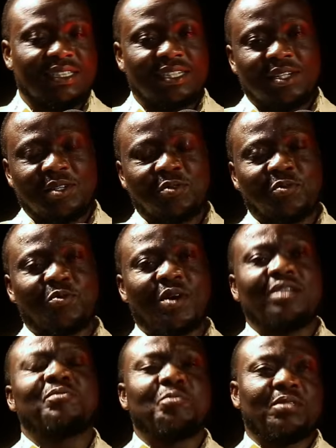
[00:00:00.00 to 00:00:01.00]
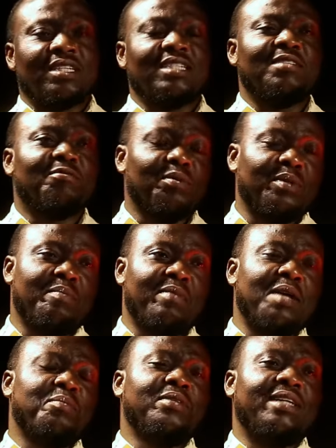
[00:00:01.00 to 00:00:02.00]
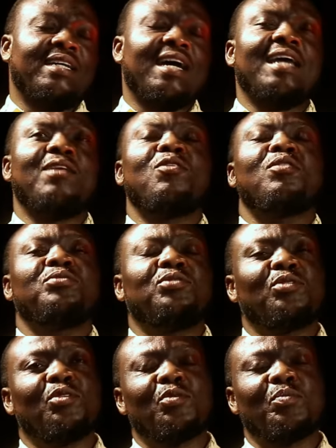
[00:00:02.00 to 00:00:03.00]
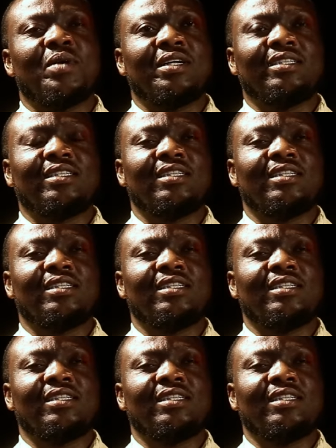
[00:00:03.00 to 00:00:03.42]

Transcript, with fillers: Mm. One quotation from the Bible that I love so much,